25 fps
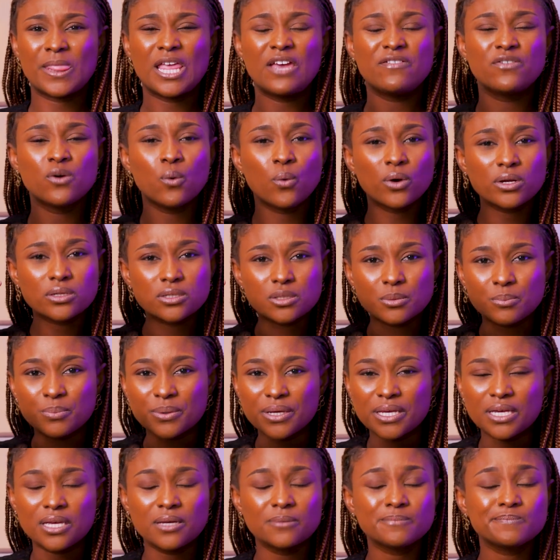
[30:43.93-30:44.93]
If you want to
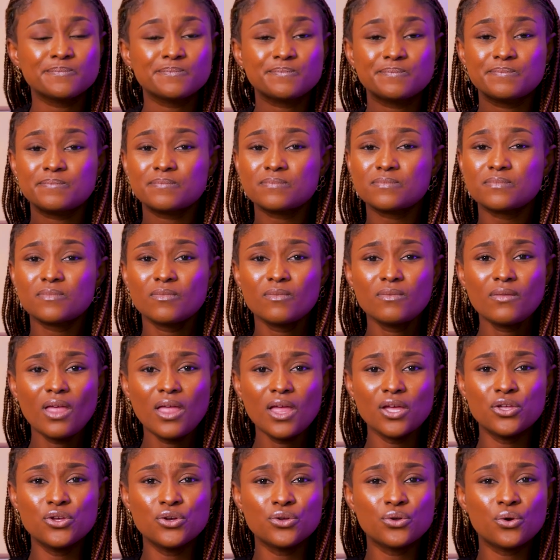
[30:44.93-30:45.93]
be,
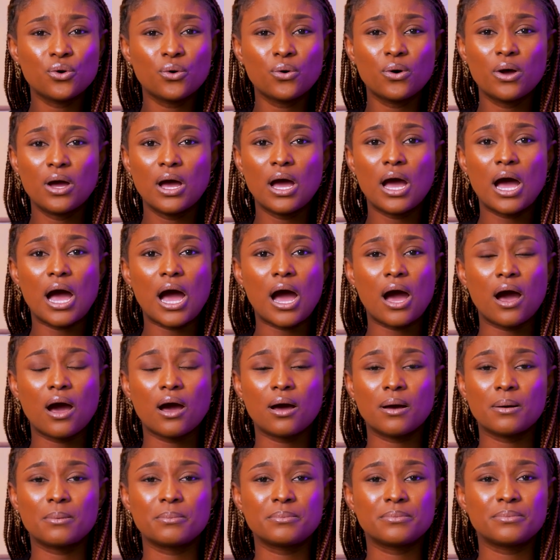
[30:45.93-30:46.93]
you
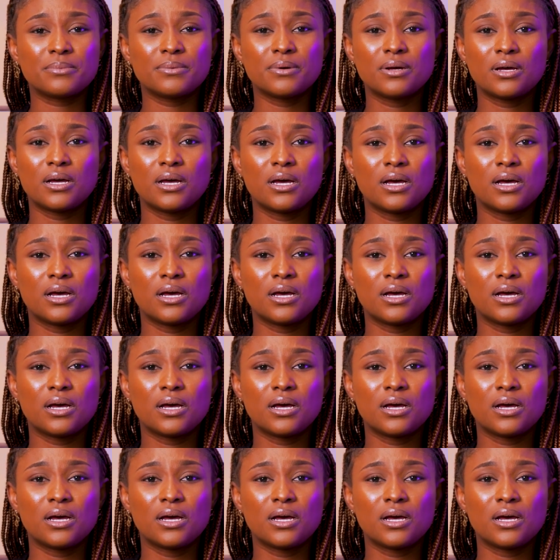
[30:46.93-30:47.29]
know,